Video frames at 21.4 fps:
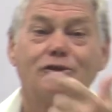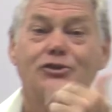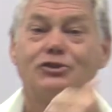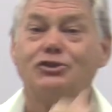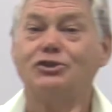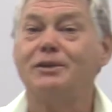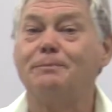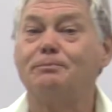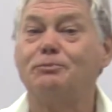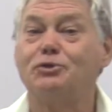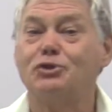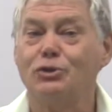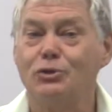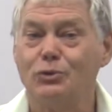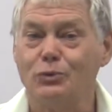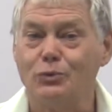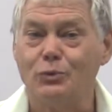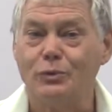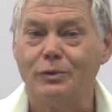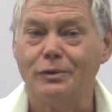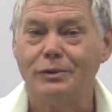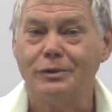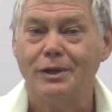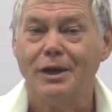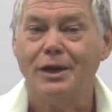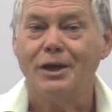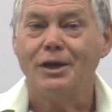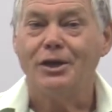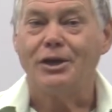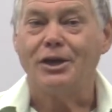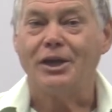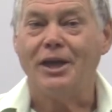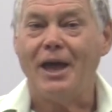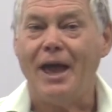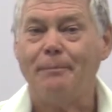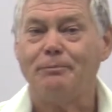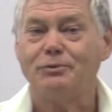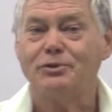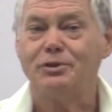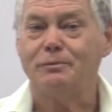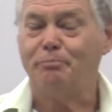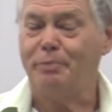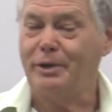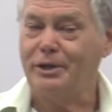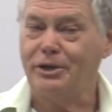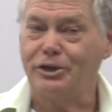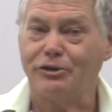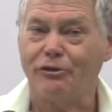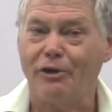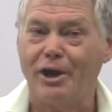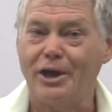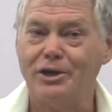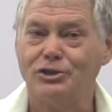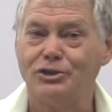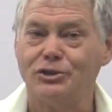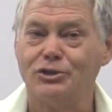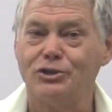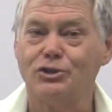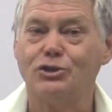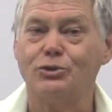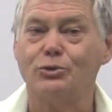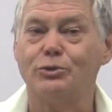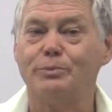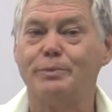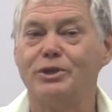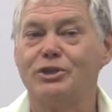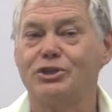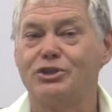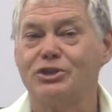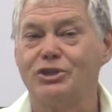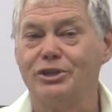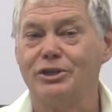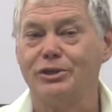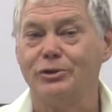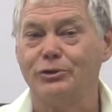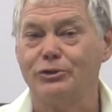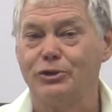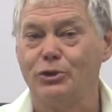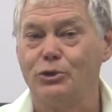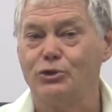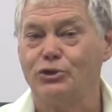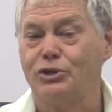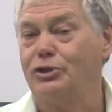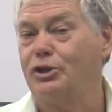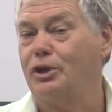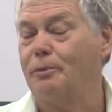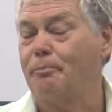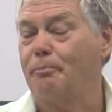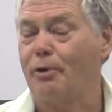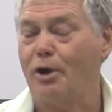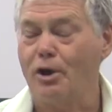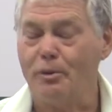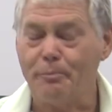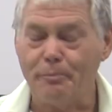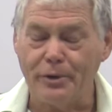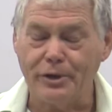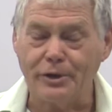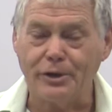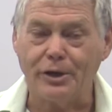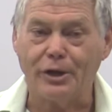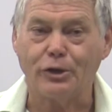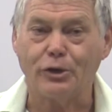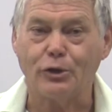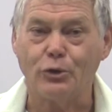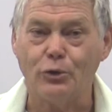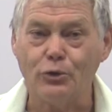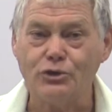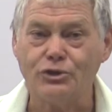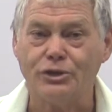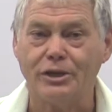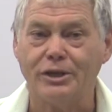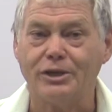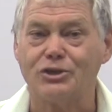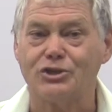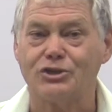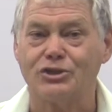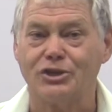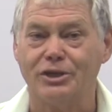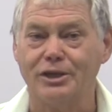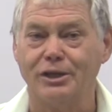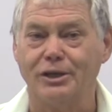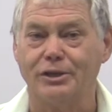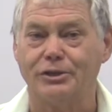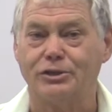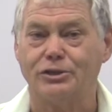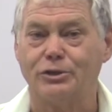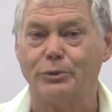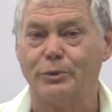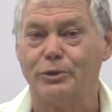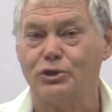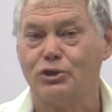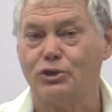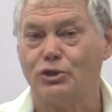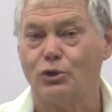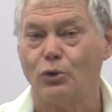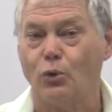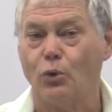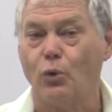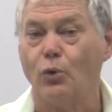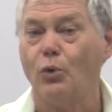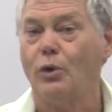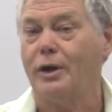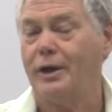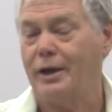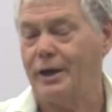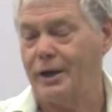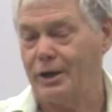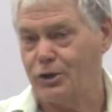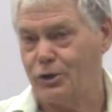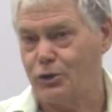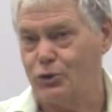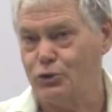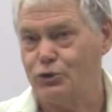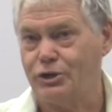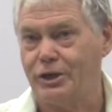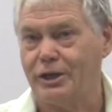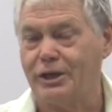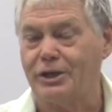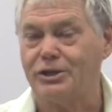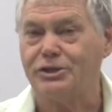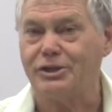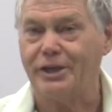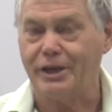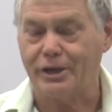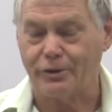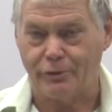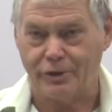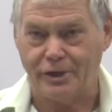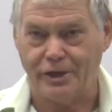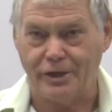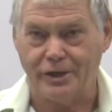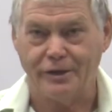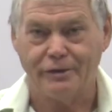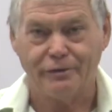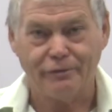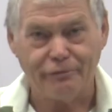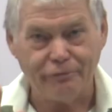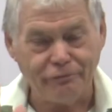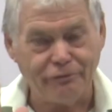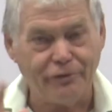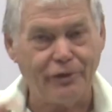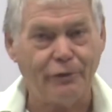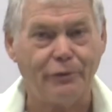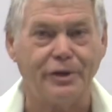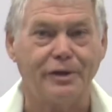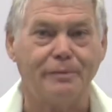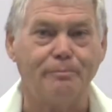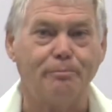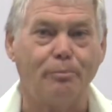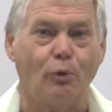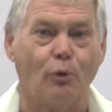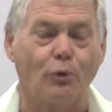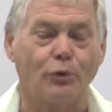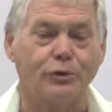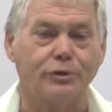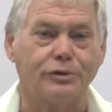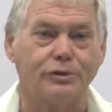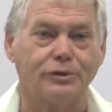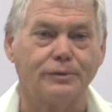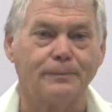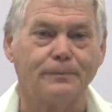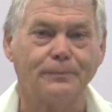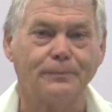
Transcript: Tip 2, gaps and penetrations should be sealed using the appropriate acoustic sealant to ensure acoustic integrity. Very important.